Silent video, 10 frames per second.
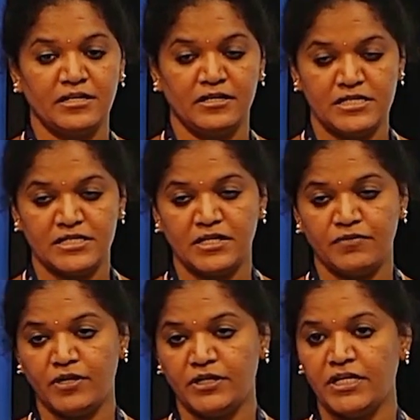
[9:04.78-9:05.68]

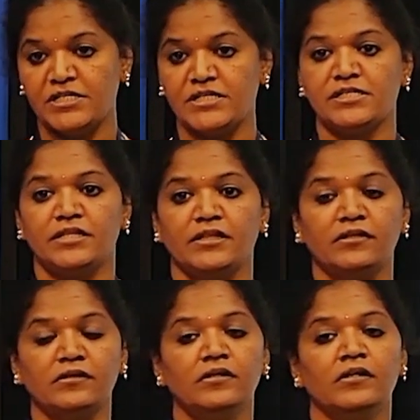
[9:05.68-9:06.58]
disadvantages in
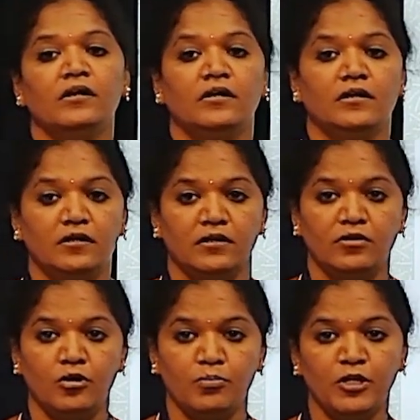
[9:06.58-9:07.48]
the
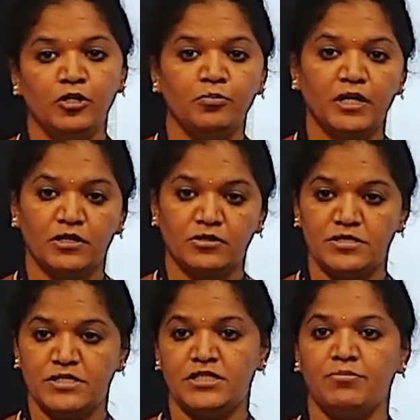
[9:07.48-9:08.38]
open loop control
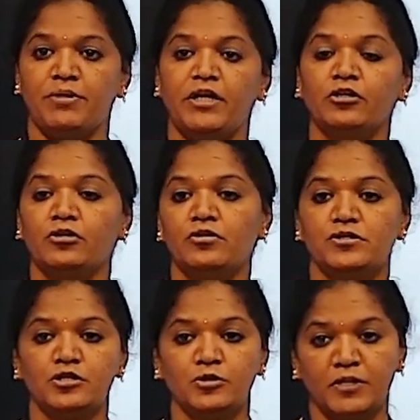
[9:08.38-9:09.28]
system and closed
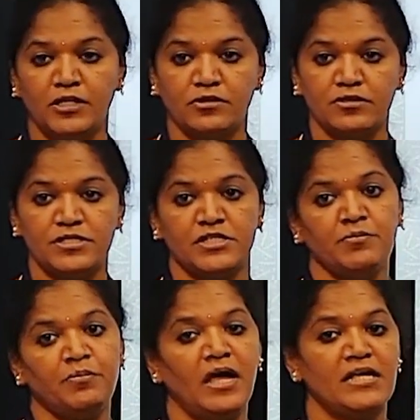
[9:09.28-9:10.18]
loop control
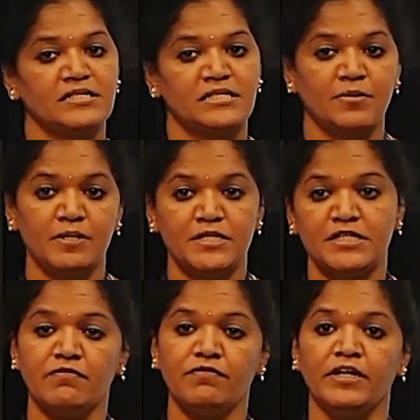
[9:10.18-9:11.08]
system. As name
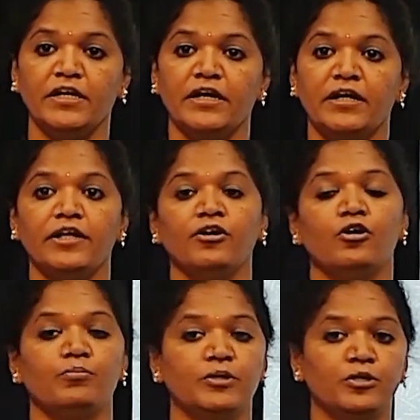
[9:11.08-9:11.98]
itself indicating,
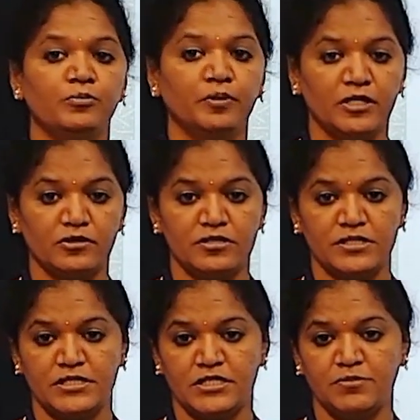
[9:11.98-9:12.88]
open loop control
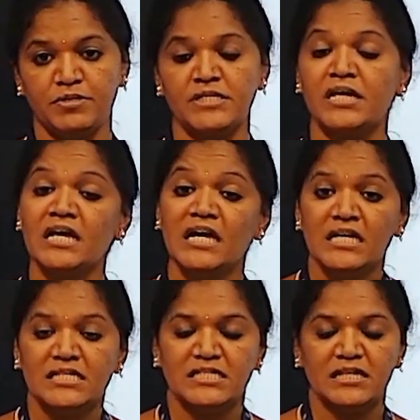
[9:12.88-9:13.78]
system is
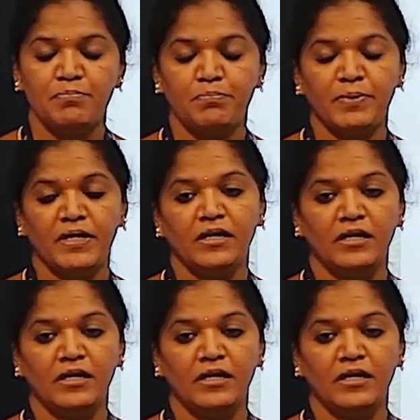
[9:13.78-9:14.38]
simple,